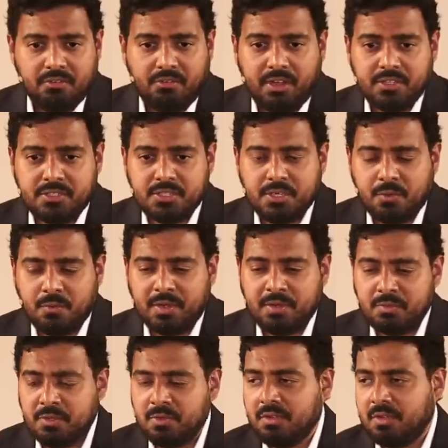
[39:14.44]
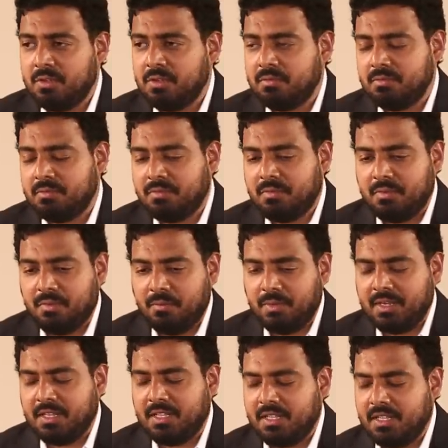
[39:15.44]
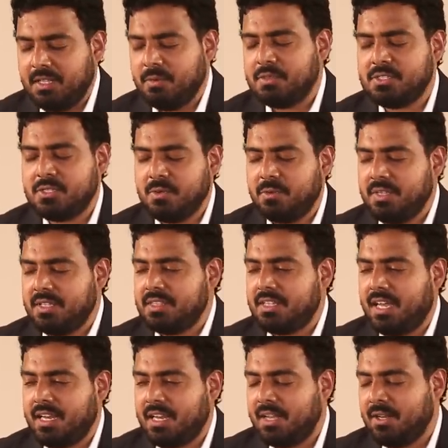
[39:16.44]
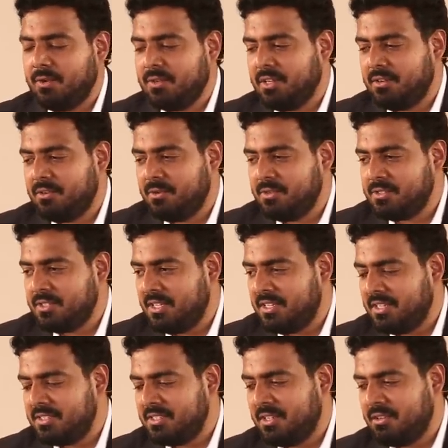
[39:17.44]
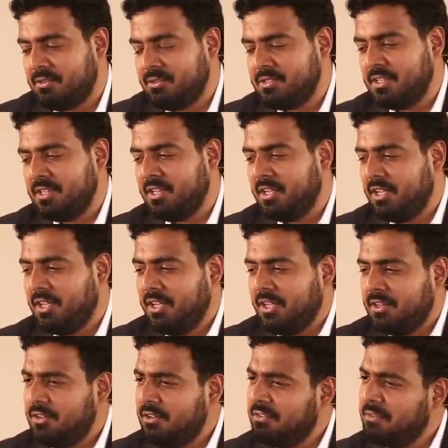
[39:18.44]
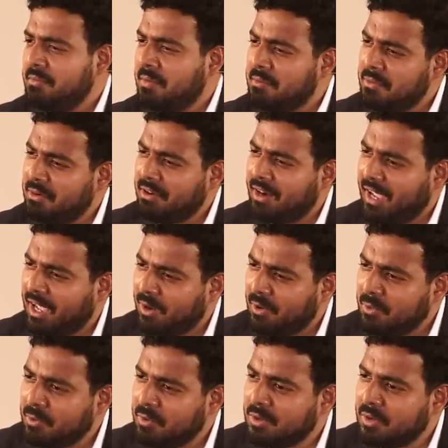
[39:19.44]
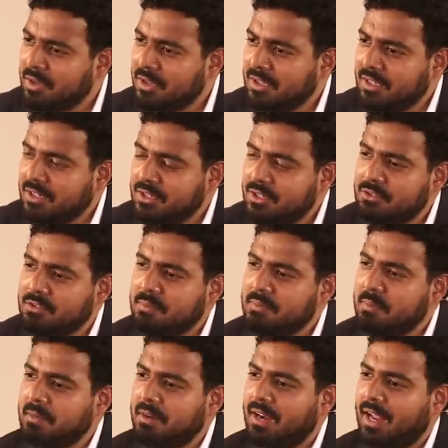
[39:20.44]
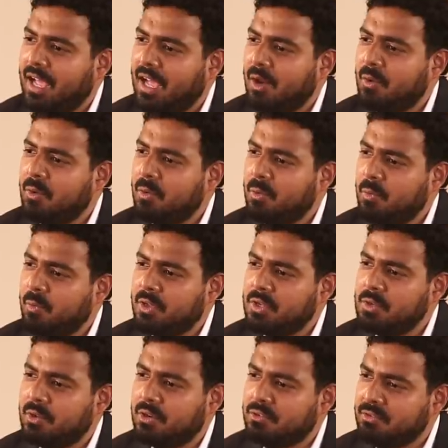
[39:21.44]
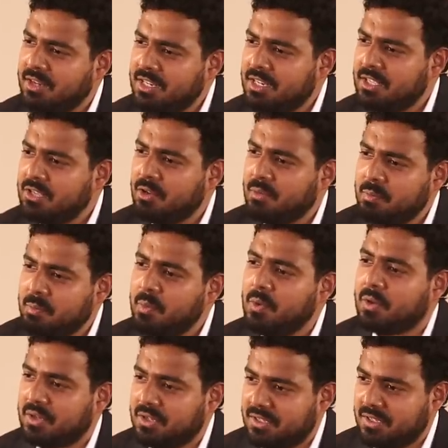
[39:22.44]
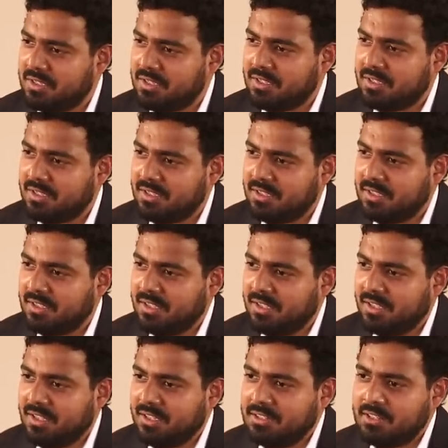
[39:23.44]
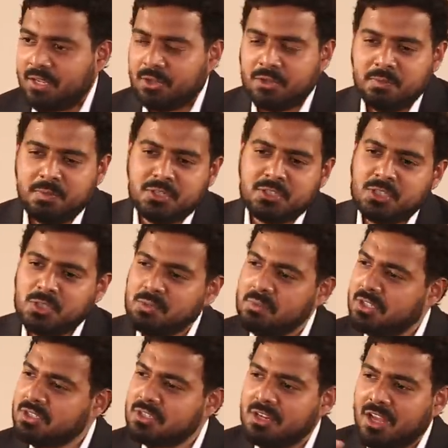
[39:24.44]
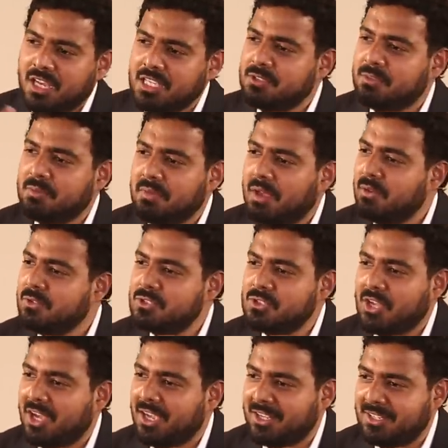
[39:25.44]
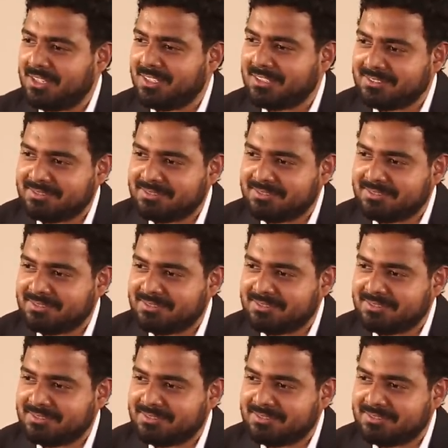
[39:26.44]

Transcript: Right, so when he was doing that, I looked at Rosie and I said, Rosie, do you remember how when you are reading your book, there could be too much noise from outside?